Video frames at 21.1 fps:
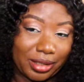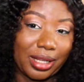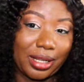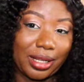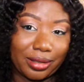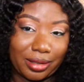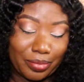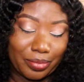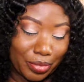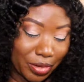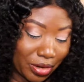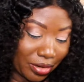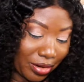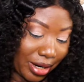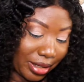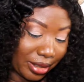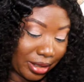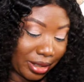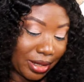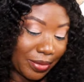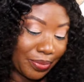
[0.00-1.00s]
that is
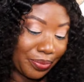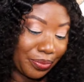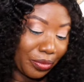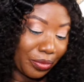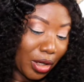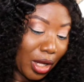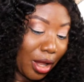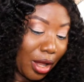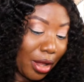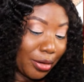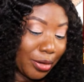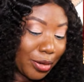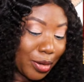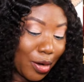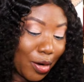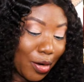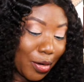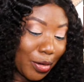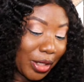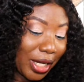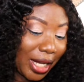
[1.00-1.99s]
important.
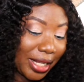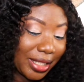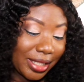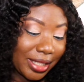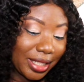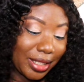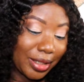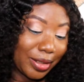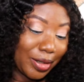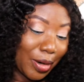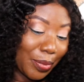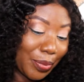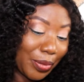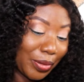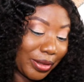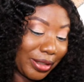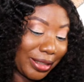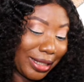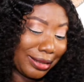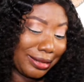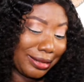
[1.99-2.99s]
So you can see the
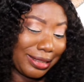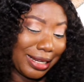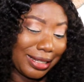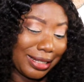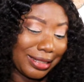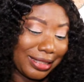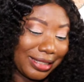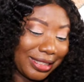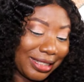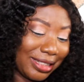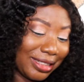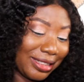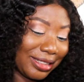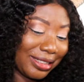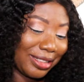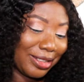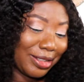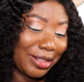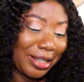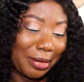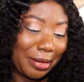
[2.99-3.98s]
couple there
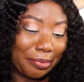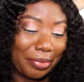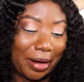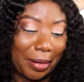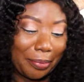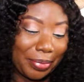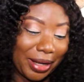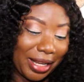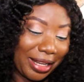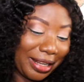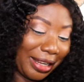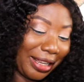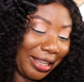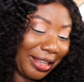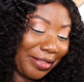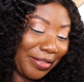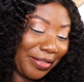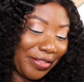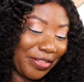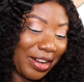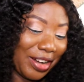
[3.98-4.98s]
dancing. Look at Papa
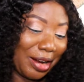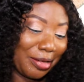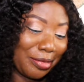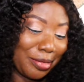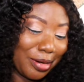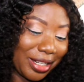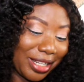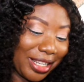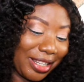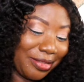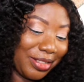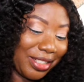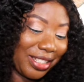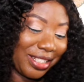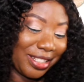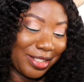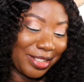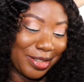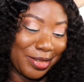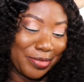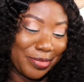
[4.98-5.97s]
Layefa rocking with
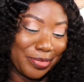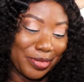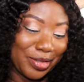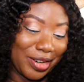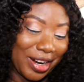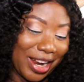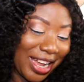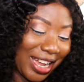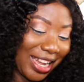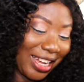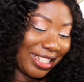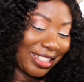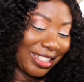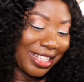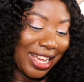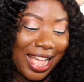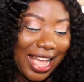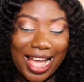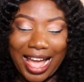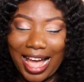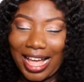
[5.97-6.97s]
his new bride,
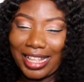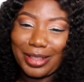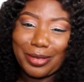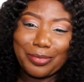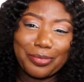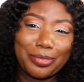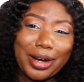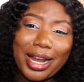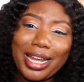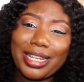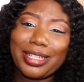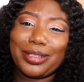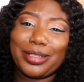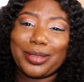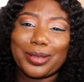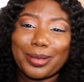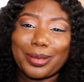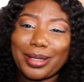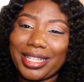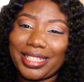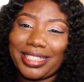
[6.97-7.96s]
and the bride is
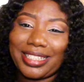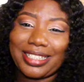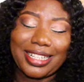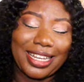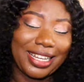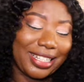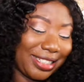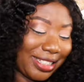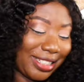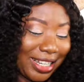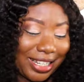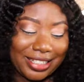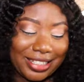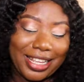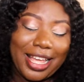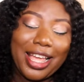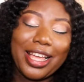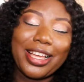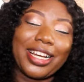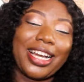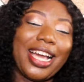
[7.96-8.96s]
so excited.
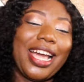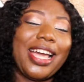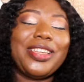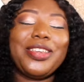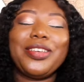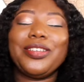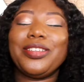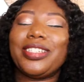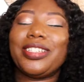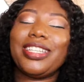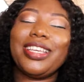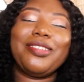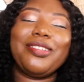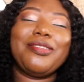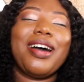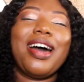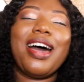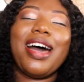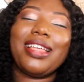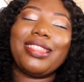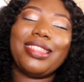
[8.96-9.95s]
Can you see
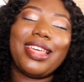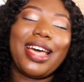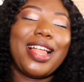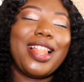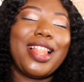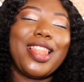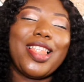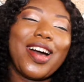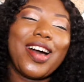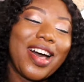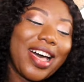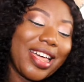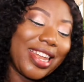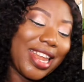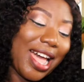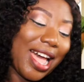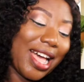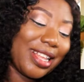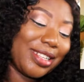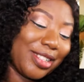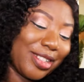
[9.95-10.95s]
what the Lord
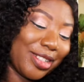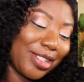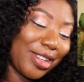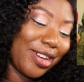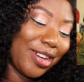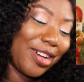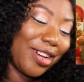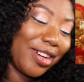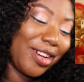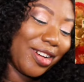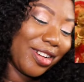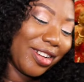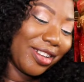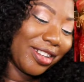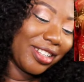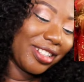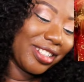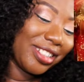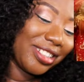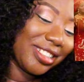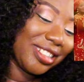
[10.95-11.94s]
has
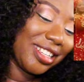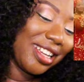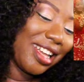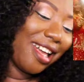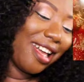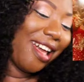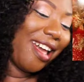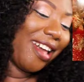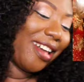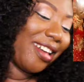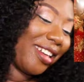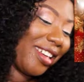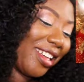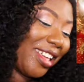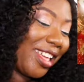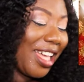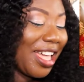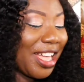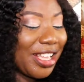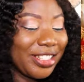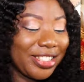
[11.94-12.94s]
done? Hey,
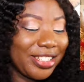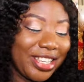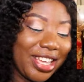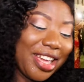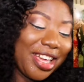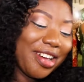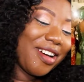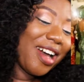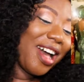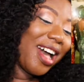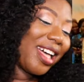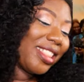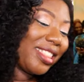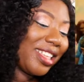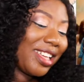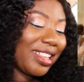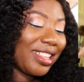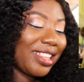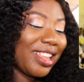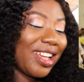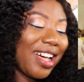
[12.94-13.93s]
see what the
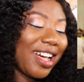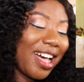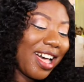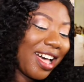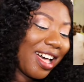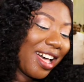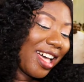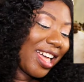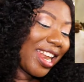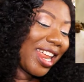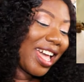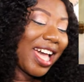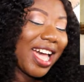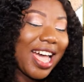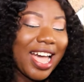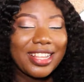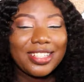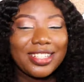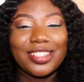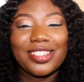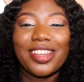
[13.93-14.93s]
Lord
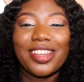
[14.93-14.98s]
has